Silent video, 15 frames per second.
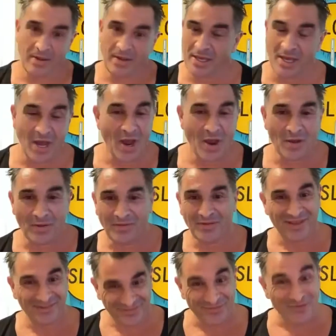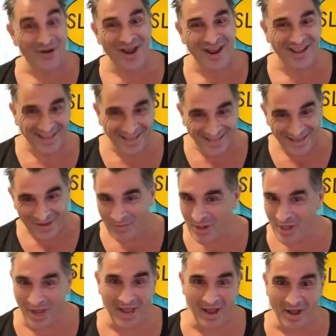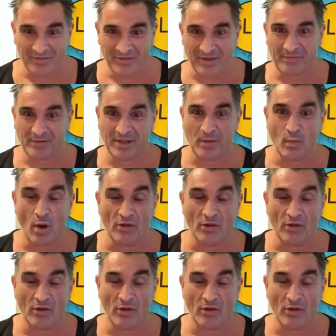you go. That's right. Well, I definitely.